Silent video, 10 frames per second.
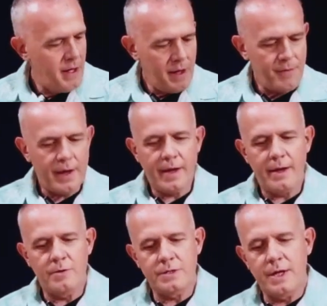And by
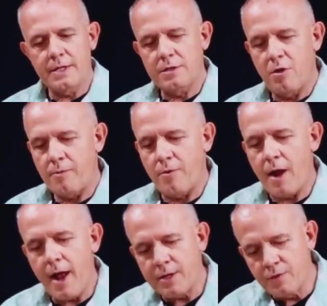cutting those nice long
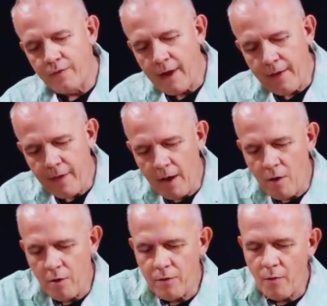bracts, we've got that
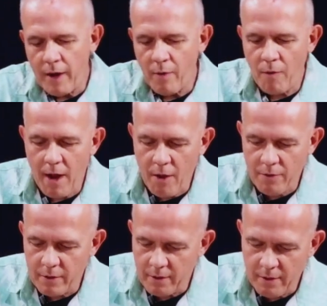all the way
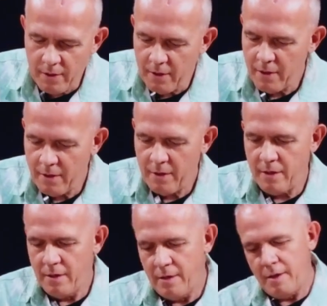around,
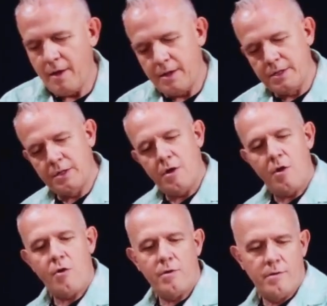like
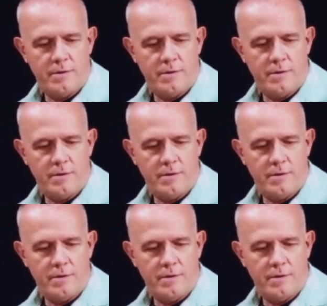so.